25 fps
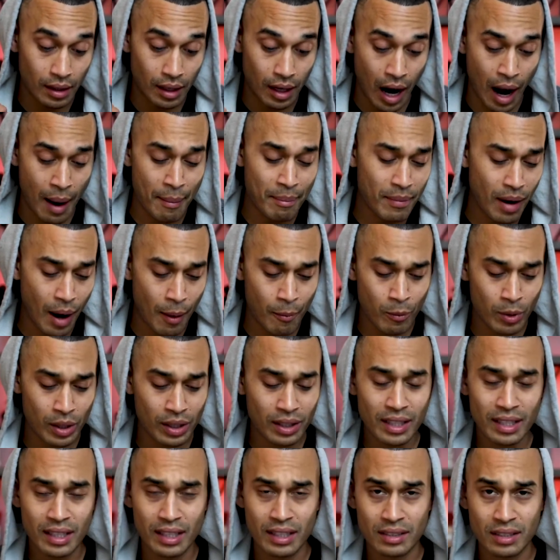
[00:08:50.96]
I'm
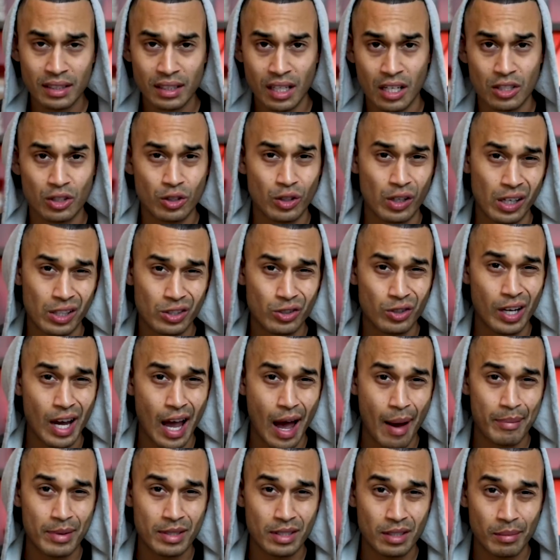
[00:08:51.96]
really into country. Country
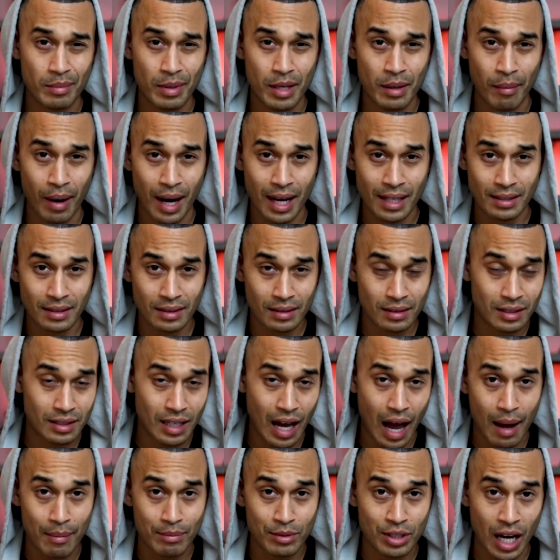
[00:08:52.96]
happens to be my
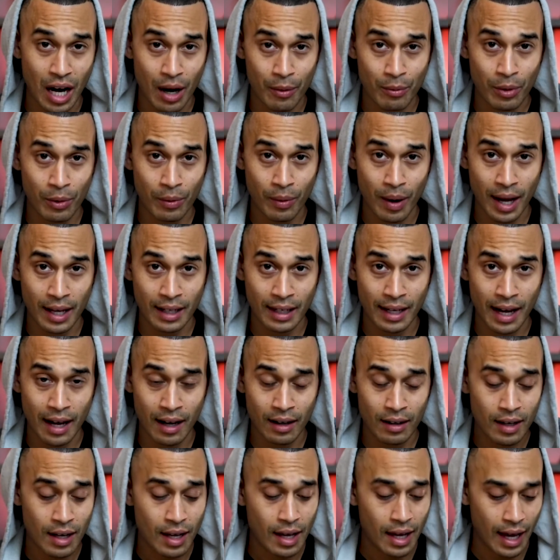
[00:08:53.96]
top genre right now,